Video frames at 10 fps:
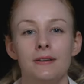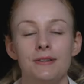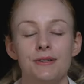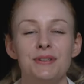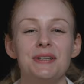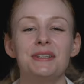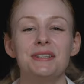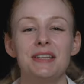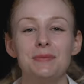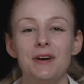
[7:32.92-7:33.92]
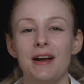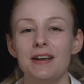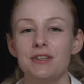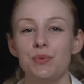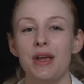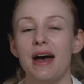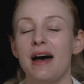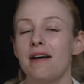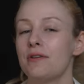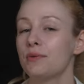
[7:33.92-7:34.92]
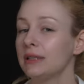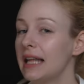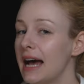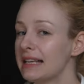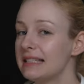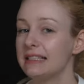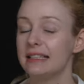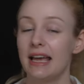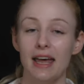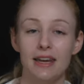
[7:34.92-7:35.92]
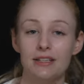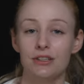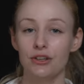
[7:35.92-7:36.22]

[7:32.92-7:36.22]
so just to summarize, we have relaxing and